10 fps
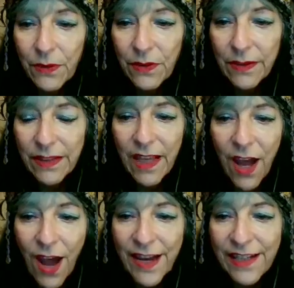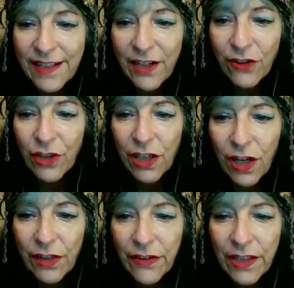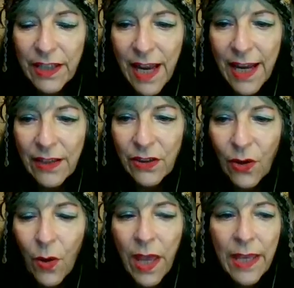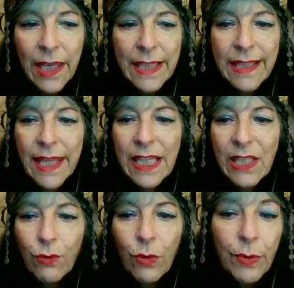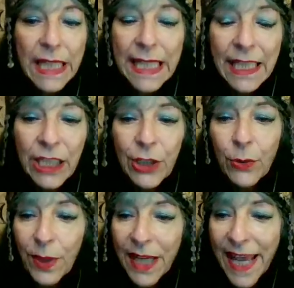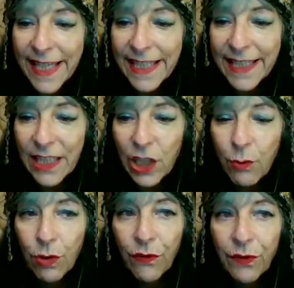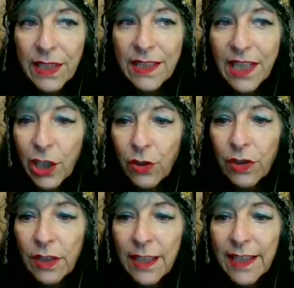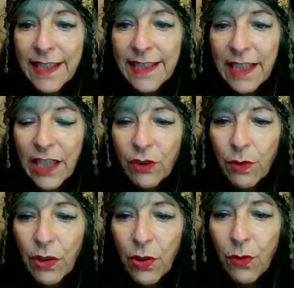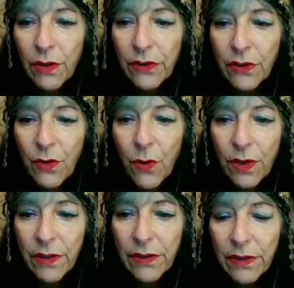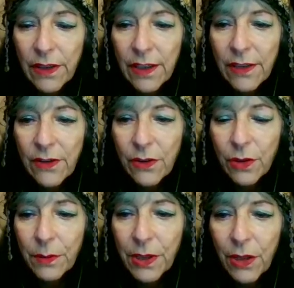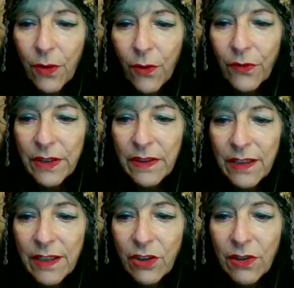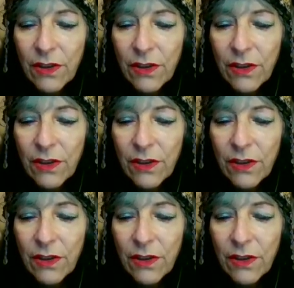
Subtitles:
So this is the highest energy card in the deck. So things will be illuminated. You will feel like you're in touch with your source, Scorpio. This is a